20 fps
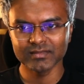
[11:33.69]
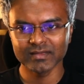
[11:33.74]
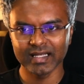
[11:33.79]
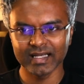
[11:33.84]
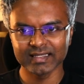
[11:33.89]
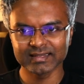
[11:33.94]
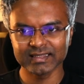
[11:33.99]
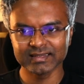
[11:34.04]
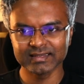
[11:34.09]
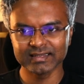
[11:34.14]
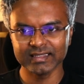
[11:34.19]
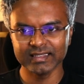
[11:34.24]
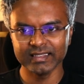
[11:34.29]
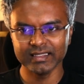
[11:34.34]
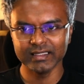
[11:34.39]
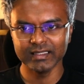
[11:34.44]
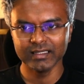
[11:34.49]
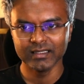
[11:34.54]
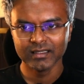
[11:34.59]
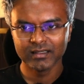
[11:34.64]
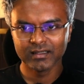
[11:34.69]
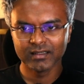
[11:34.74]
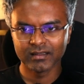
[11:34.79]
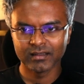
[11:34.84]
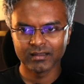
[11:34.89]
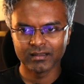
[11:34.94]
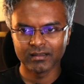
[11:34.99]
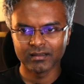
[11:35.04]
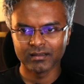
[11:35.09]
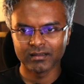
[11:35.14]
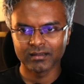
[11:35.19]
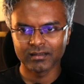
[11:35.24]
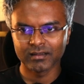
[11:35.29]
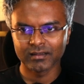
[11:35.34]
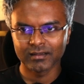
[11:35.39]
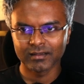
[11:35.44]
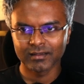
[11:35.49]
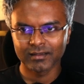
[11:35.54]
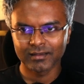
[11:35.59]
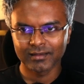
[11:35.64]
essentially
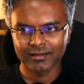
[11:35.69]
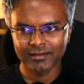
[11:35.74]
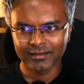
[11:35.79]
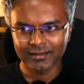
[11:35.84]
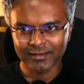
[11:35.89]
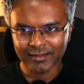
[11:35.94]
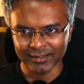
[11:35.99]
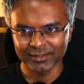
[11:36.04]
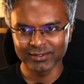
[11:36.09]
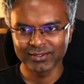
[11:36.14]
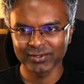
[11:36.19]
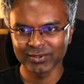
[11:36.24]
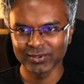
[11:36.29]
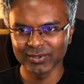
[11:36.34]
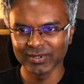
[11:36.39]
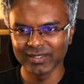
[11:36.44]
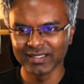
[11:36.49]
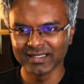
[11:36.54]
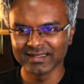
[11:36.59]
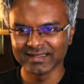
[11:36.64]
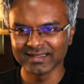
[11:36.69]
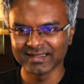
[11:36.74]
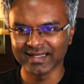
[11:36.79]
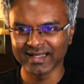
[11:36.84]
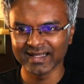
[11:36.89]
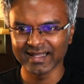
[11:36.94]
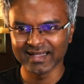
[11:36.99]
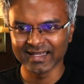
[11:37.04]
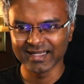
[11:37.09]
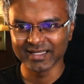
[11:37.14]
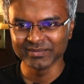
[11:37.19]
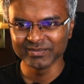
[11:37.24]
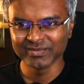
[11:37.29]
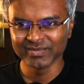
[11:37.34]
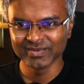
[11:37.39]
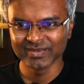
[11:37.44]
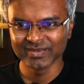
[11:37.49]
control the LLM